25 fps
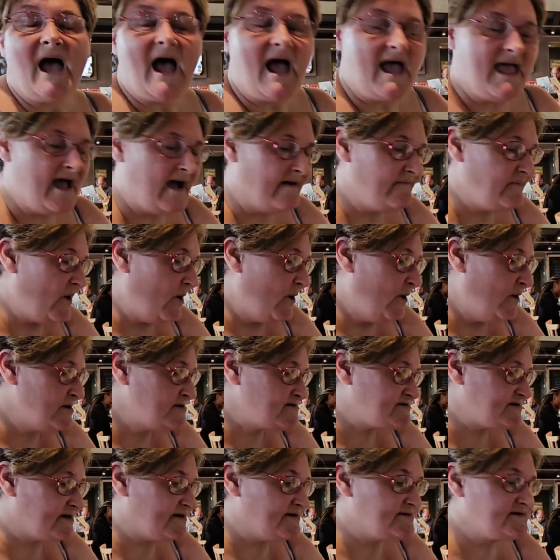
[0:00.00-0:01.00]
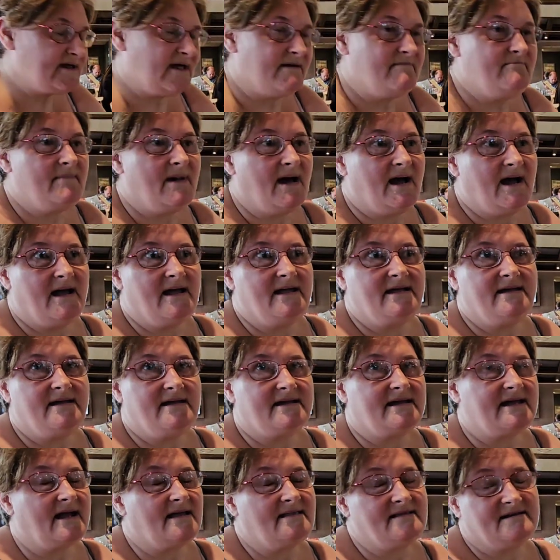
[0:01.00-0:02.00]
I have ordered my
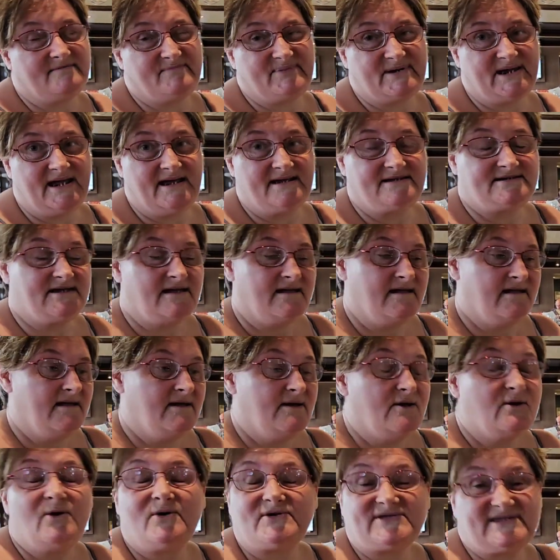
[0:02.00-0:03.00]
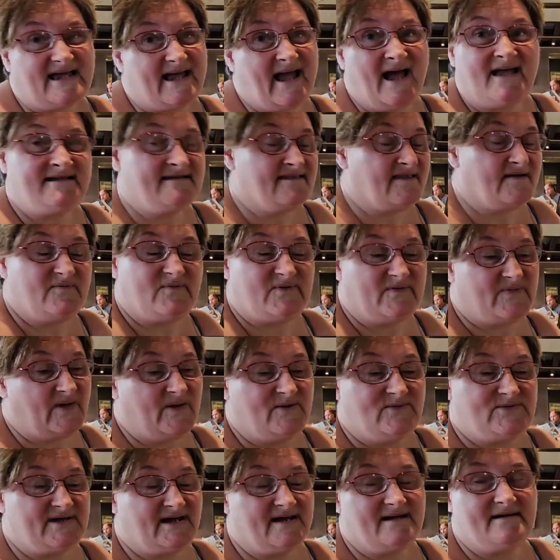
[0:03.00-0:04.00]
garlic bread, because I can't live
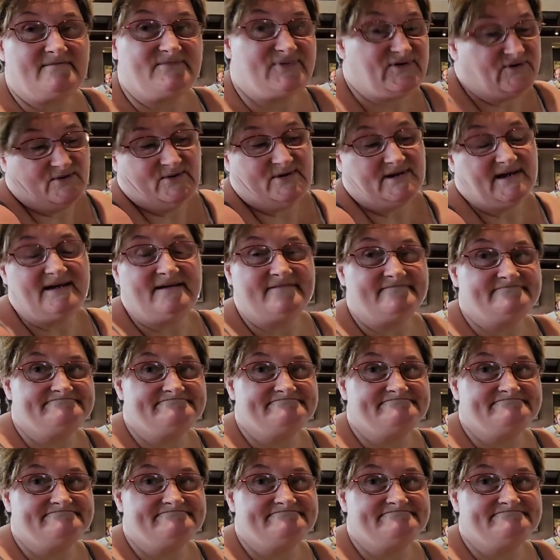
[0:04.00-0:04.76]
without it, I'm sorry.